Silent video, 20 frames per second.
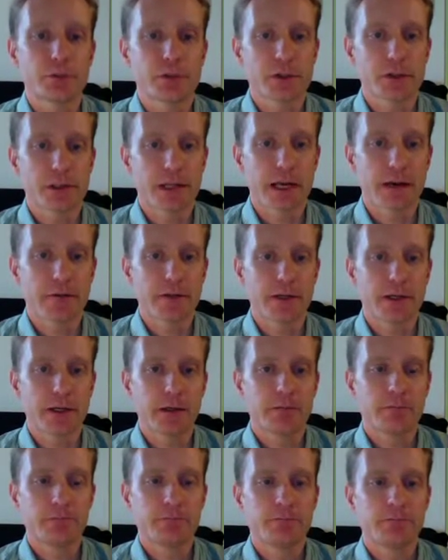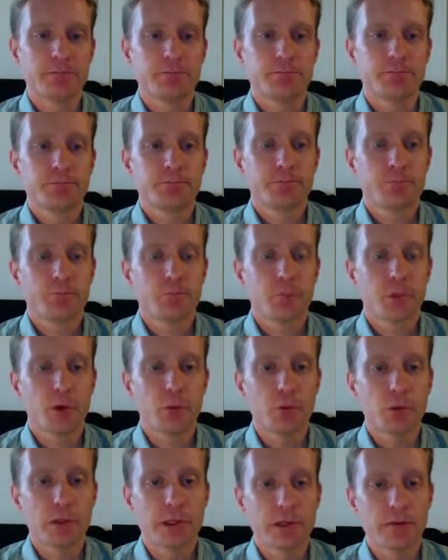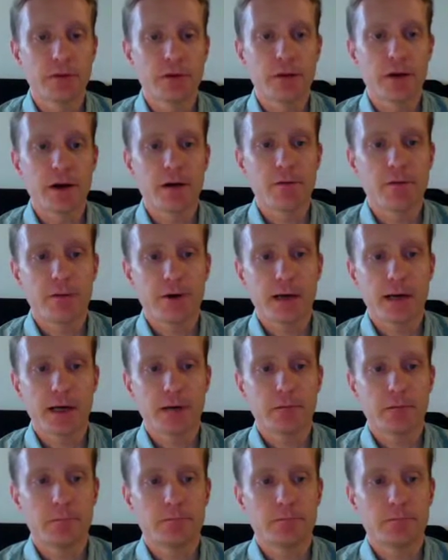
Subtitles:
must navigate. But we'll leave it there for now.